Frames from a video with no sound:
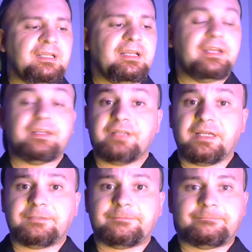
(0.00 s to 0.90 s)
And
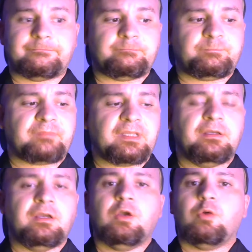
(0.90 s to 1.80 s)
then
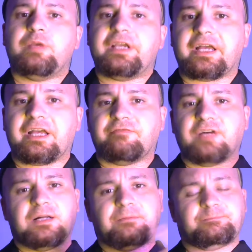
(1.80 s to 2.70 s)
we have
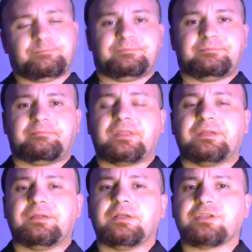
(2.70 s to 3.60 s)

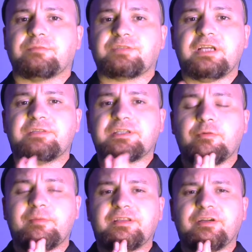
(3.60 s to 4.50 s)
some statements that were
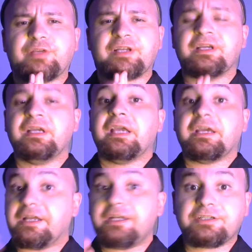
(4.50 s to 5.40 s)
made there that at
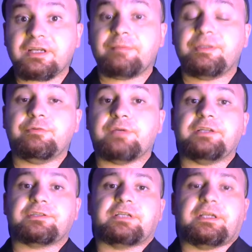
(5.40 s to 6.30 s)
any time in the
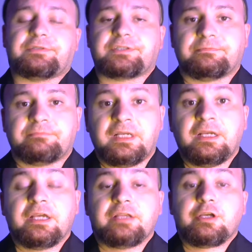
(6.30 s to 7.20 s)
United States,
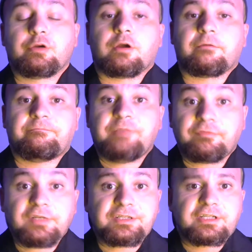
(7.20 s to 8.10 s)
there are
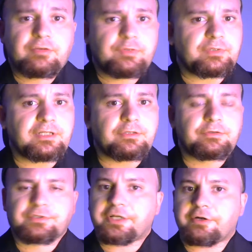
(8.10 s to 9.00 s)
50 serial
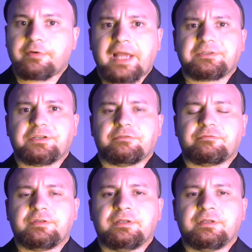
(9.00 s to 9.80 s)
killers that are active.